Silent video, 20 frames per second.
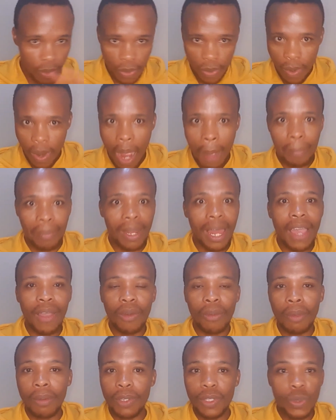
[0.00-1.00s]
apply,
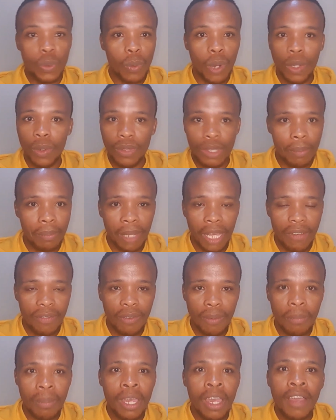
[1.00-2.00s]
or maybe to work on the
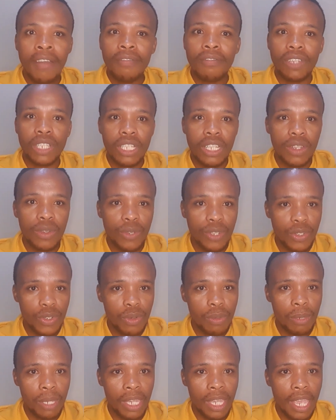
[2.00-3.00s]
platform. Firstly, you need
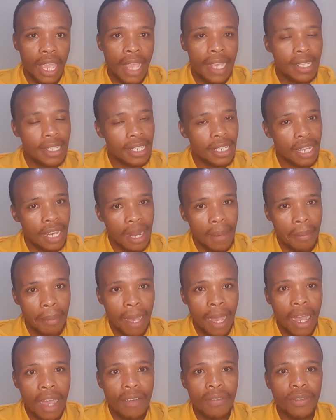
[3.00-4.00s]
to be 18 and
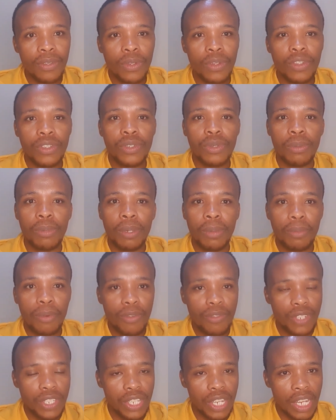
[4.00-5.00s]
above, you need to be
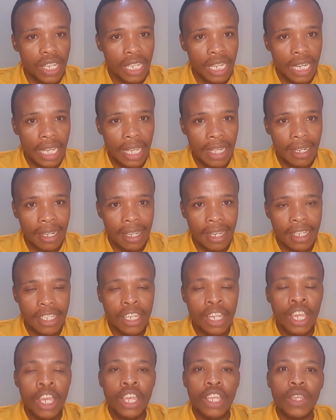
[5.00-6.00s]
proficient in
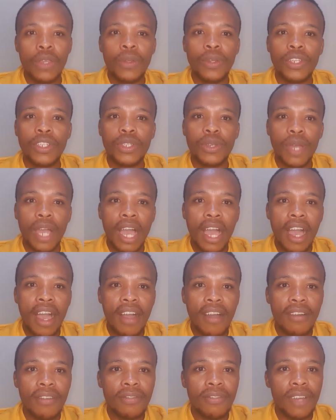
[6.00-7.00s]
English, you need to
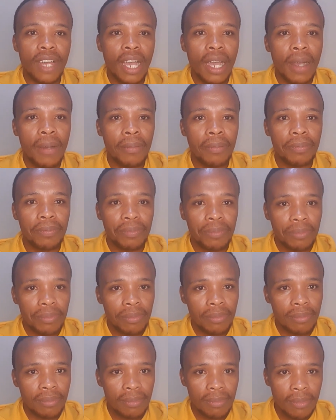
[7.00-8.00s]
have a
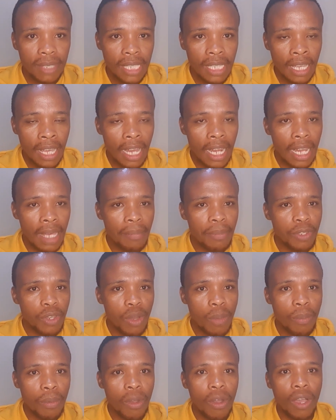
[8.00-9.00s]

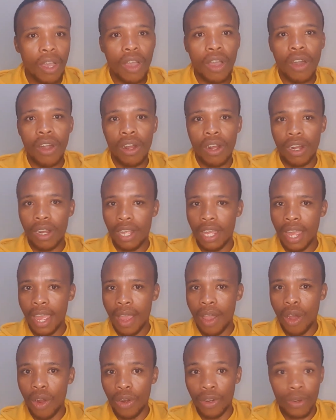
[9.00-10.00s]
laptop
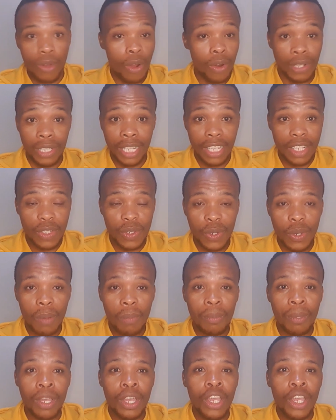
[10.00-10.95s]
or desktop,